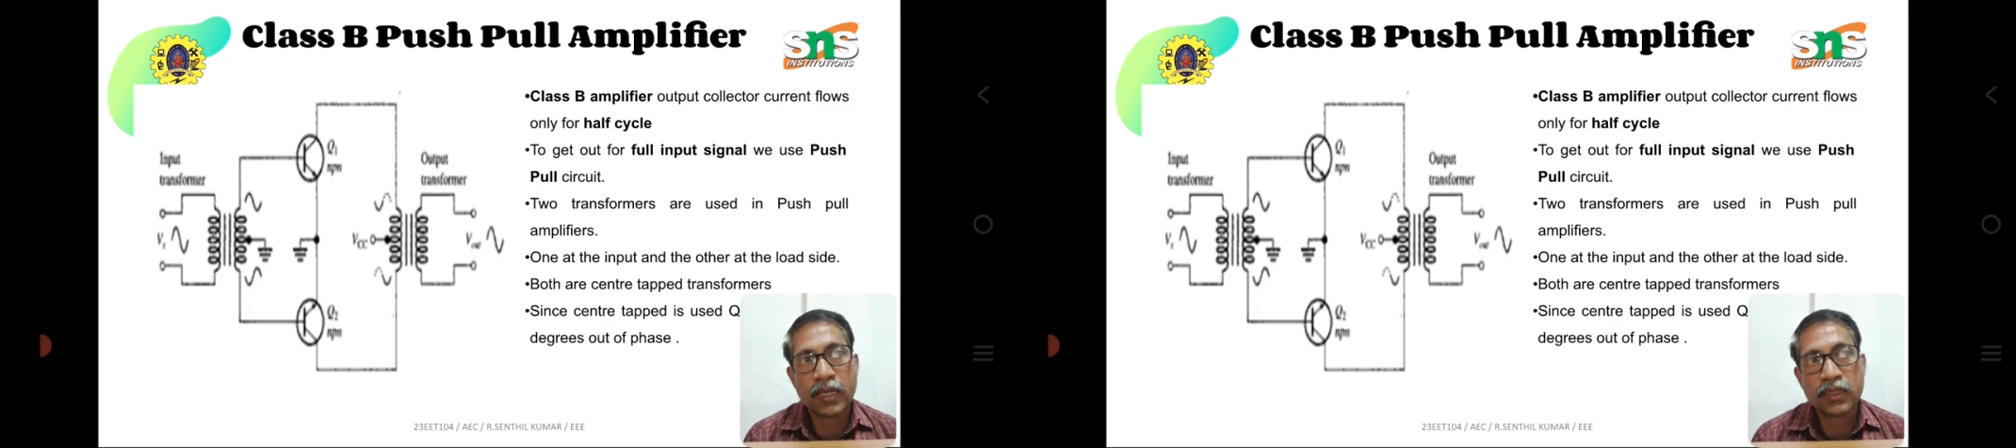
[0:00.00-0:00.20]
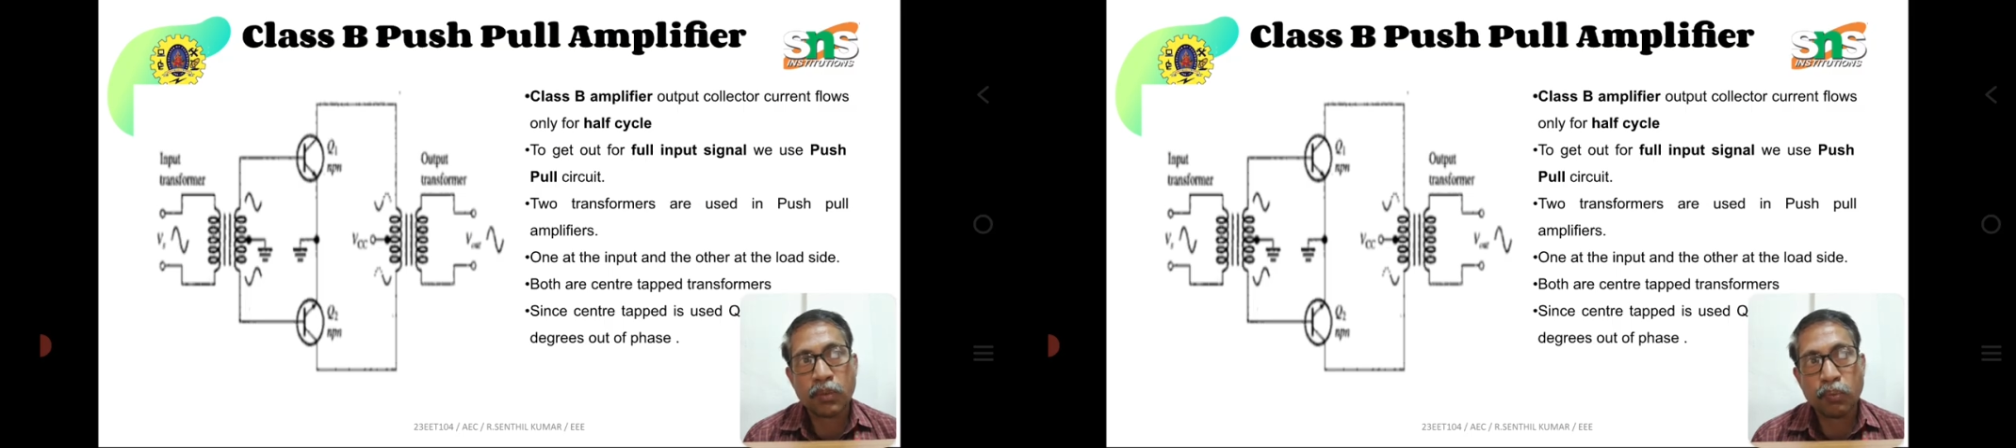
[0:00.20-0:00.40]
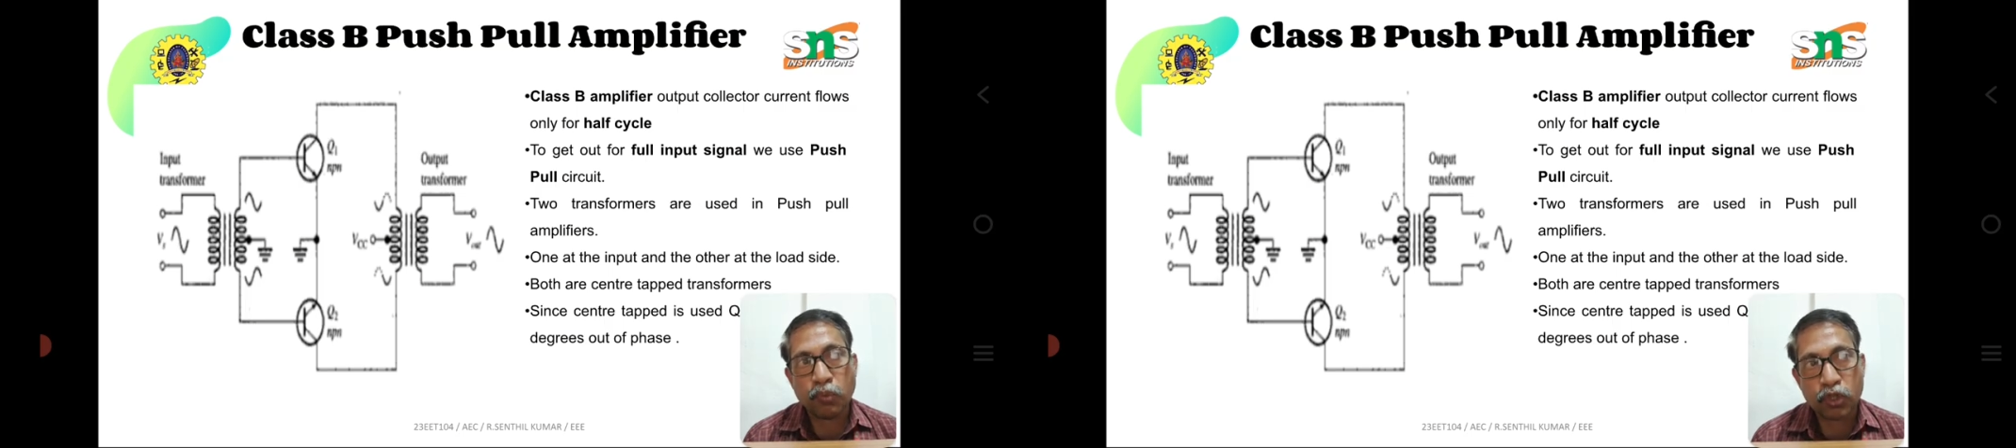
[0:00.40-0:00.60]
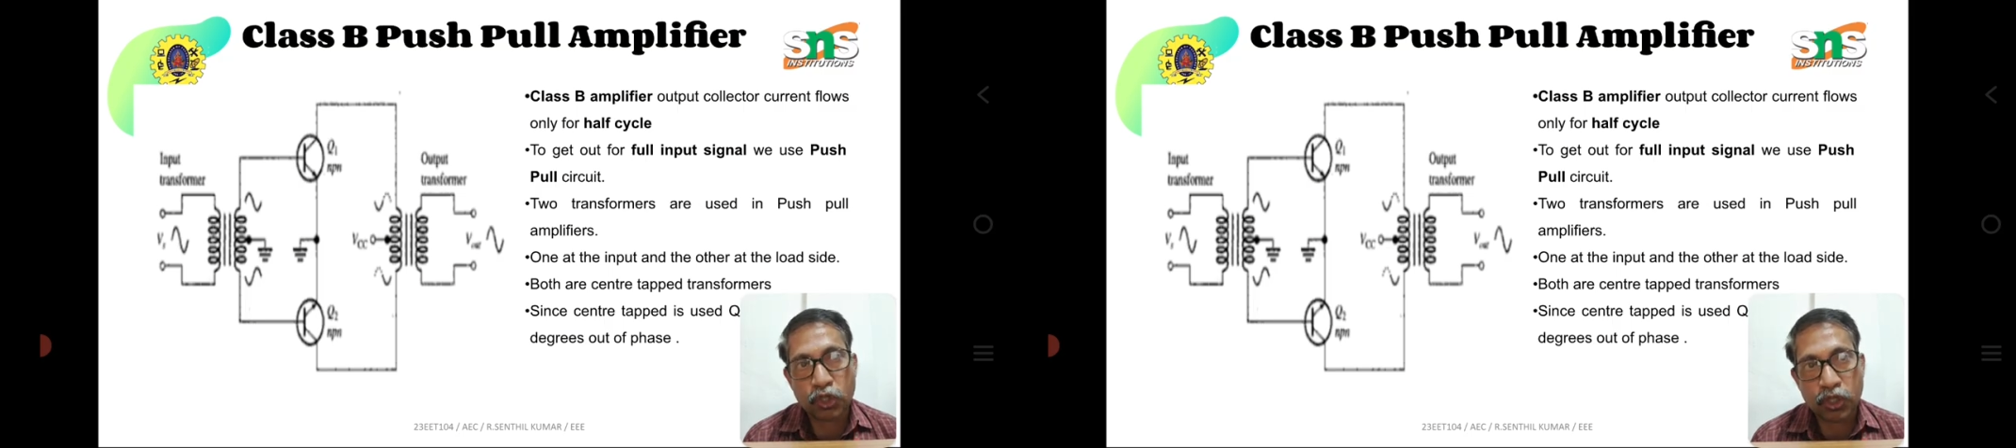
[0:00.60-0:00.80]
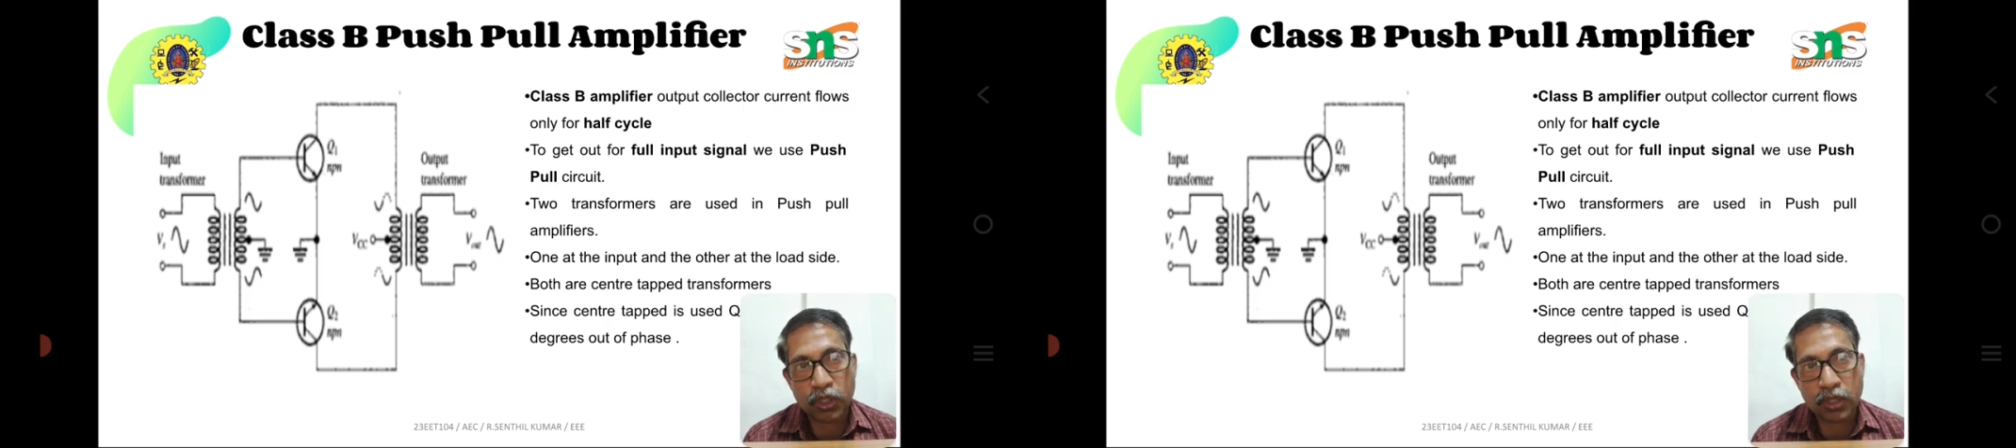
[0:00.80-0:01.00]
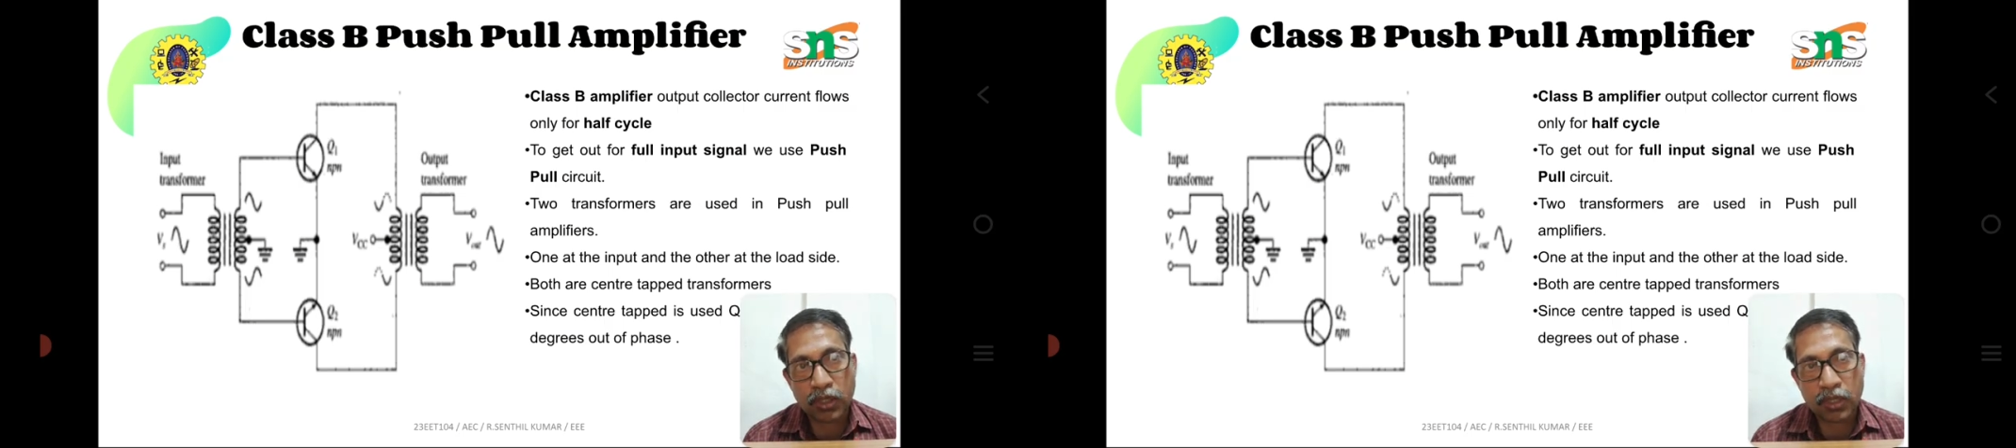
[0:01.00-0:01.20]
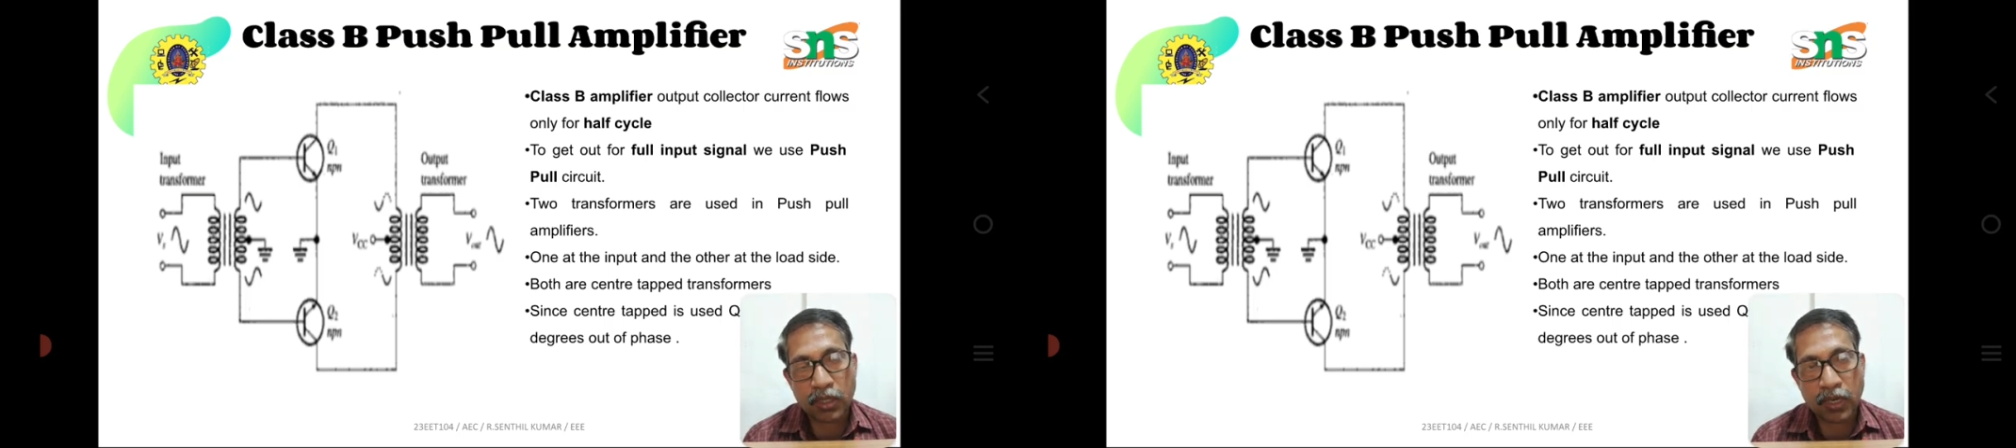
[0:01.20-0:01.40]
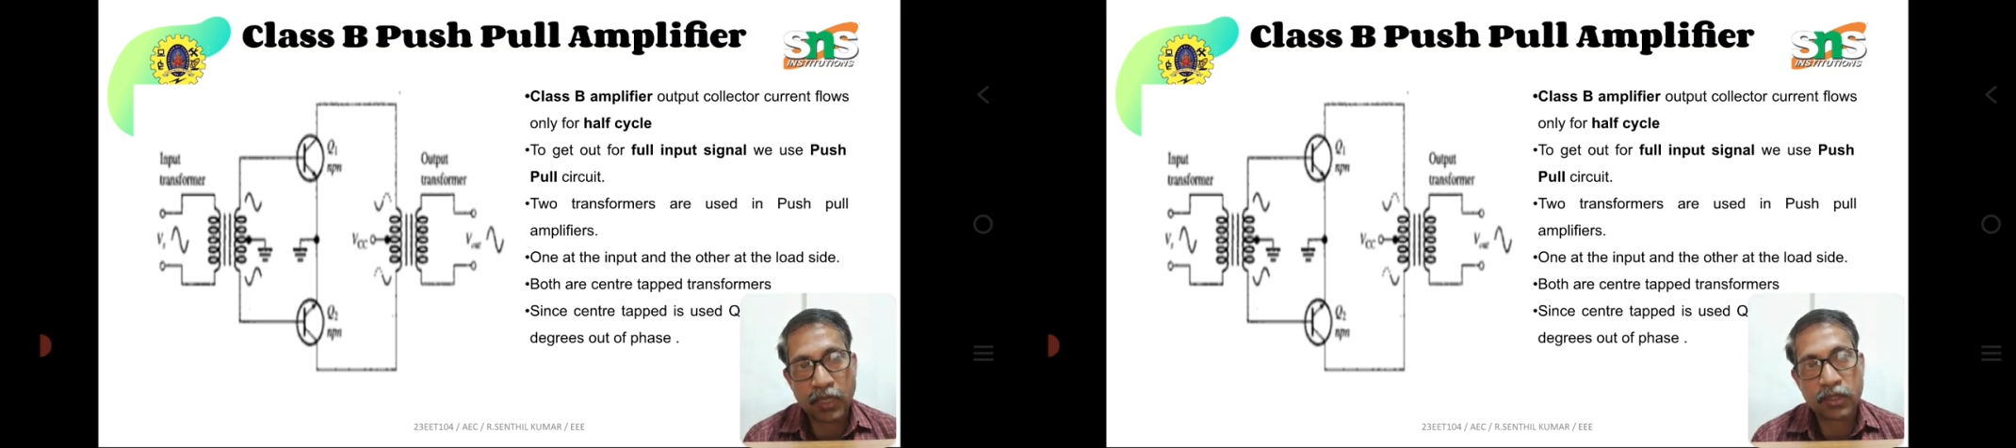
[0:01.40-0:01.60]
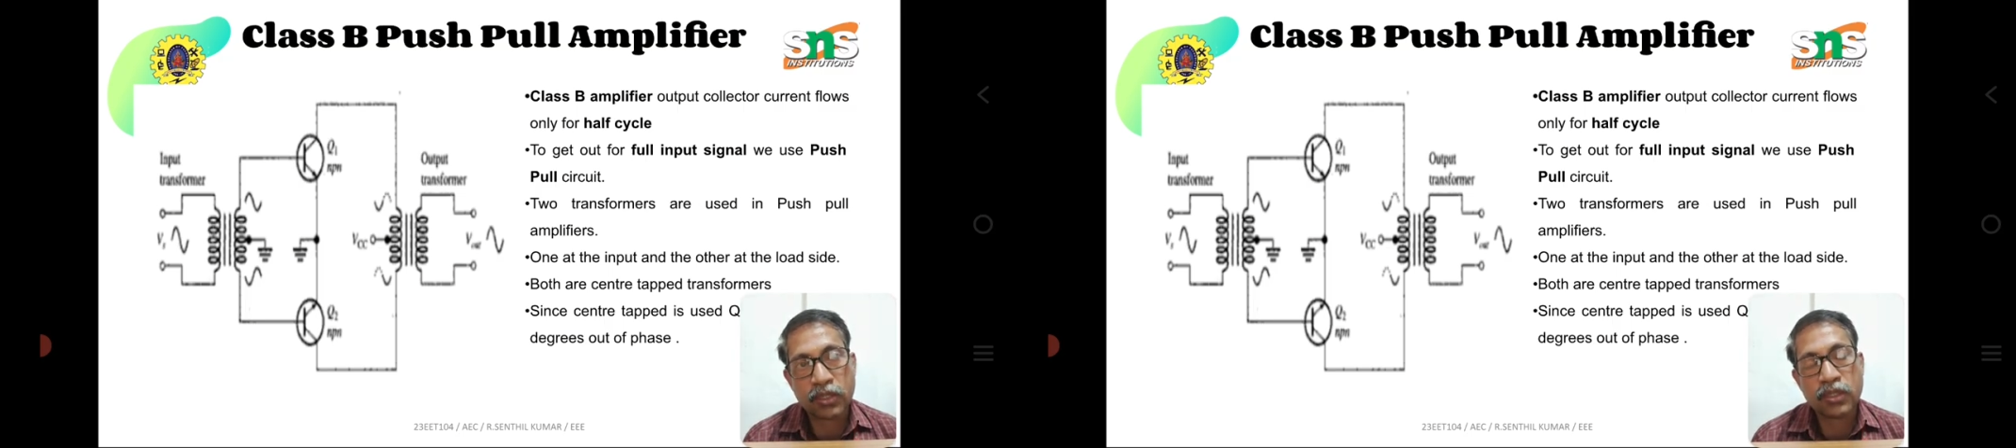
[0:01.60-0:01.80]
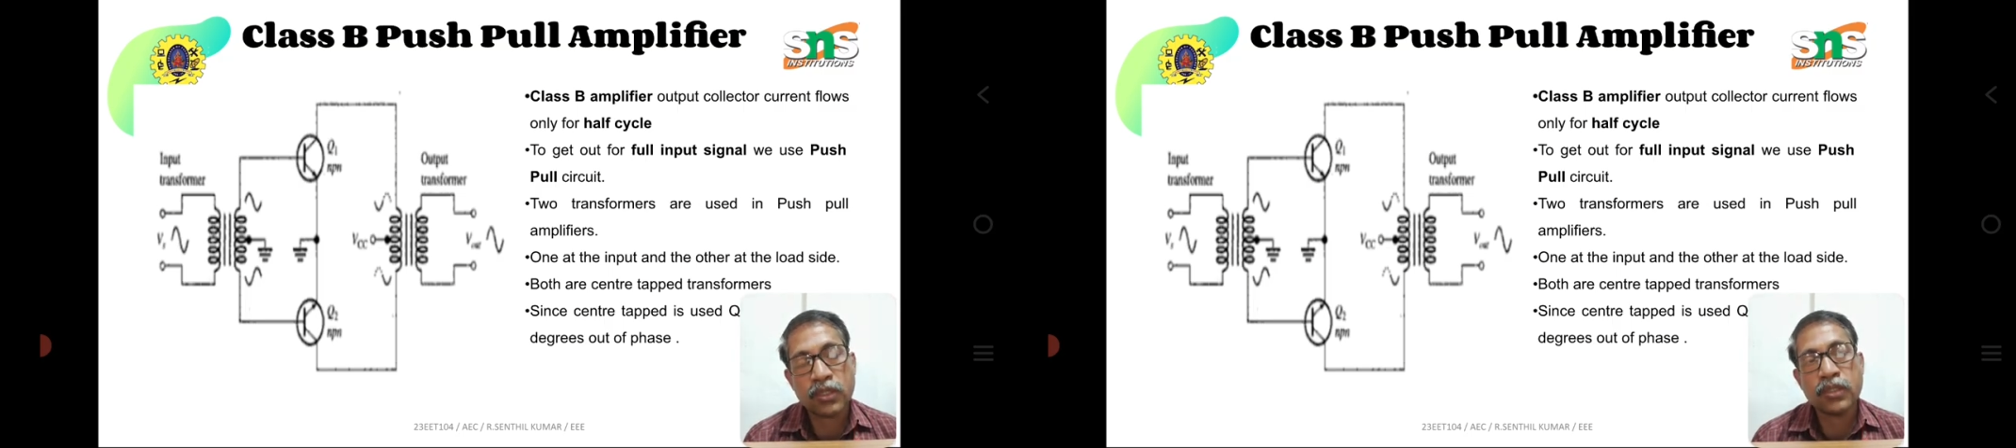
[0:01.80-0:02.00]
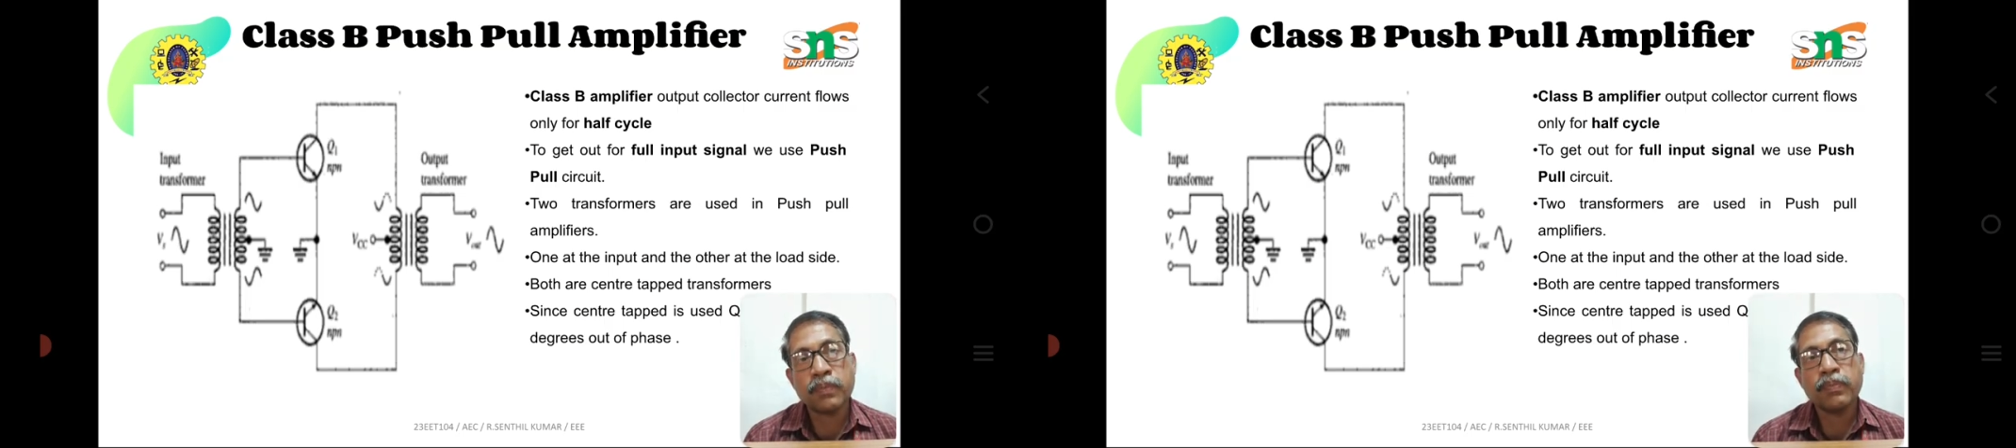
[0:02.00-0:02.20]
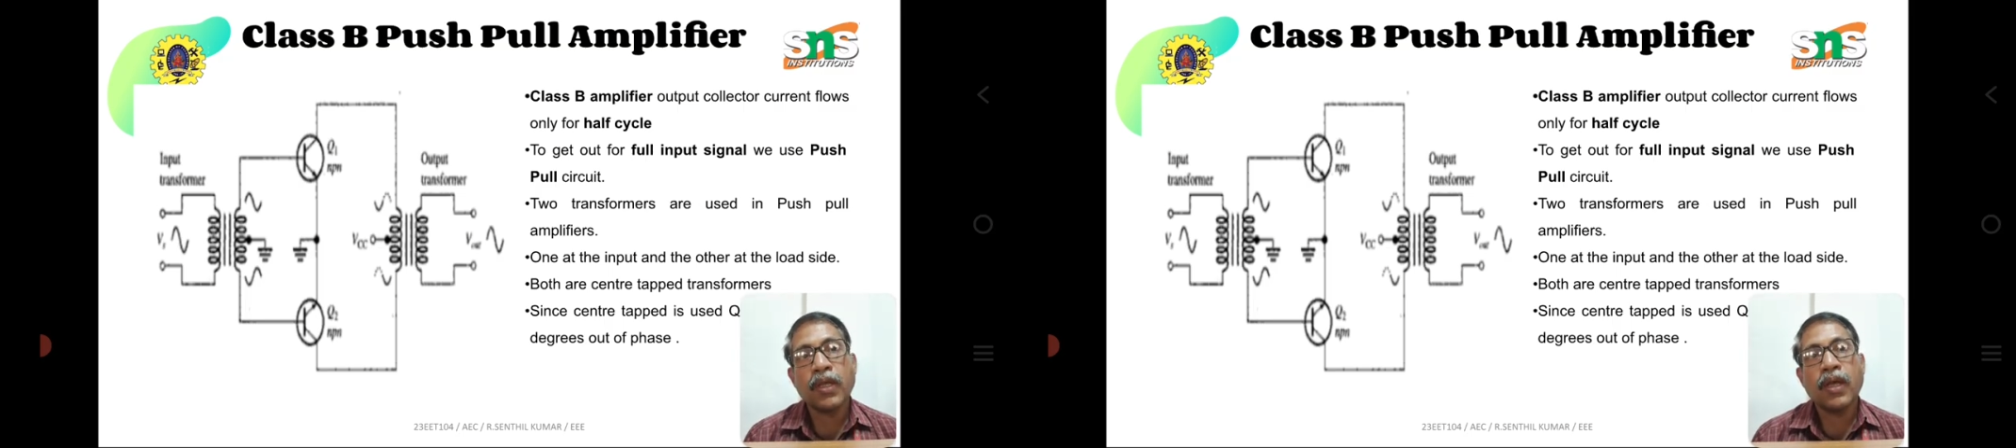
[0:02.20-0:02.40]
a push transistor